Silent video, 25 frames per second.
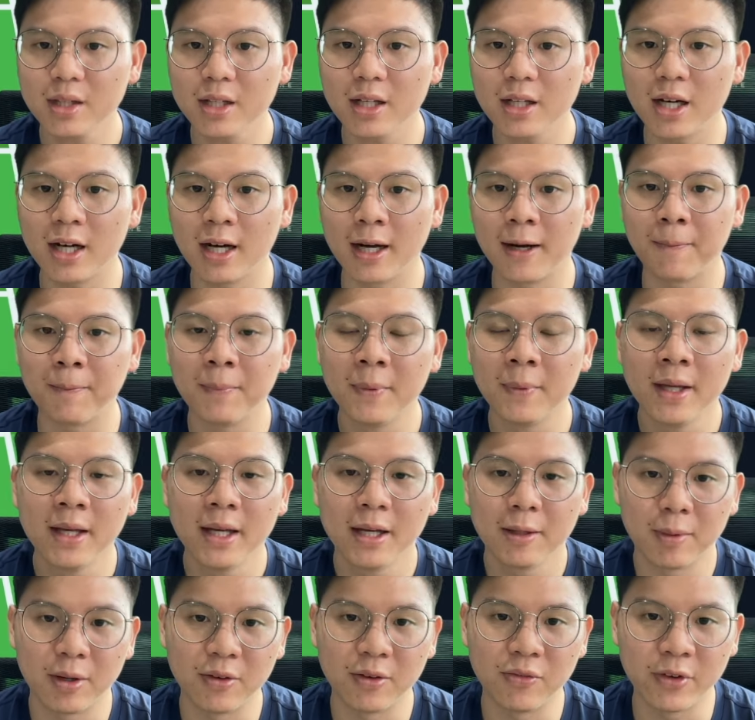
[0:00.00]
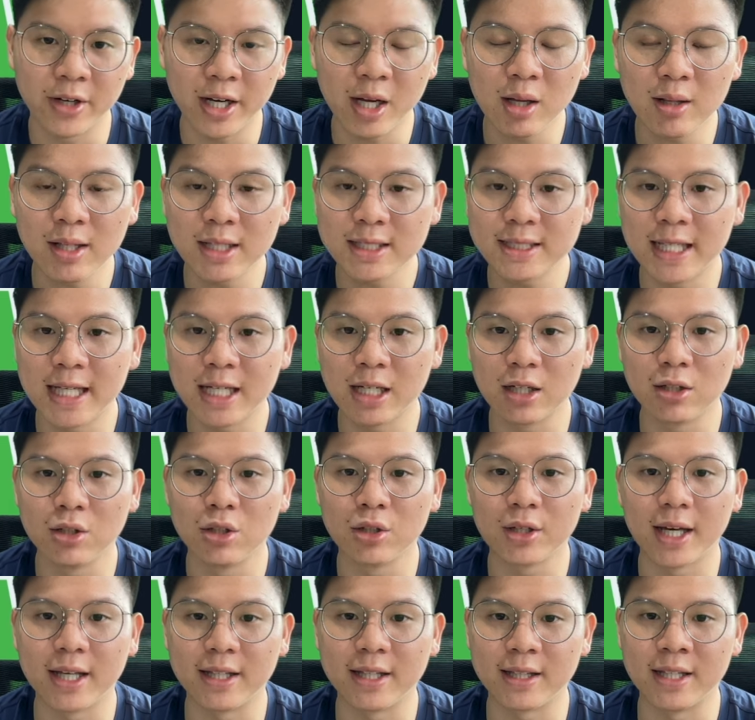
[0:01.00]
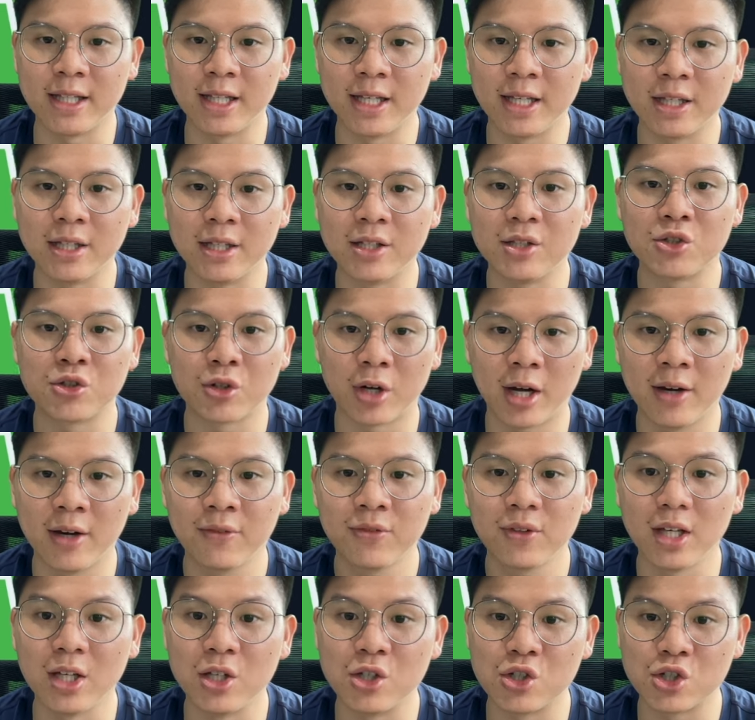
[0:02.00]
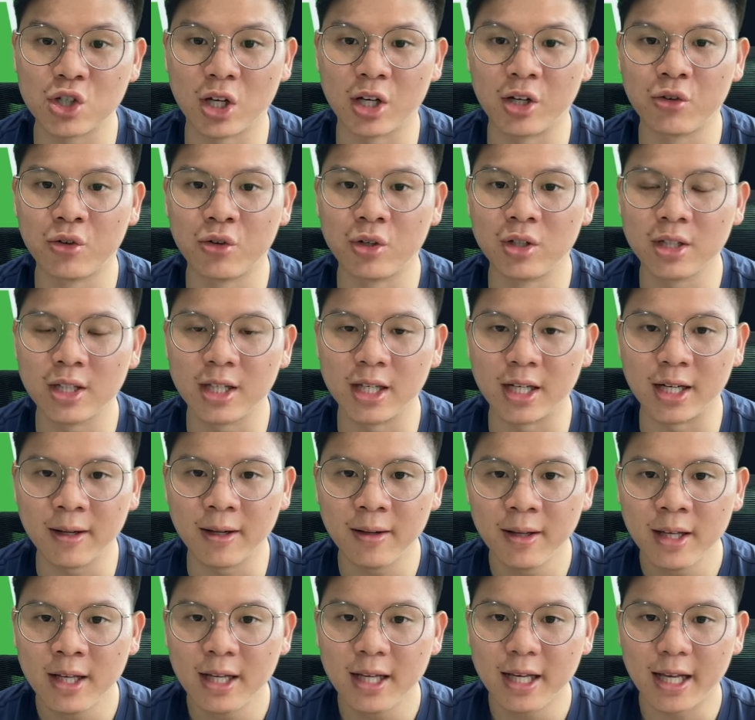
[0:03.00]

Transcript: Um, but for now, let's take a look at the draft in general here.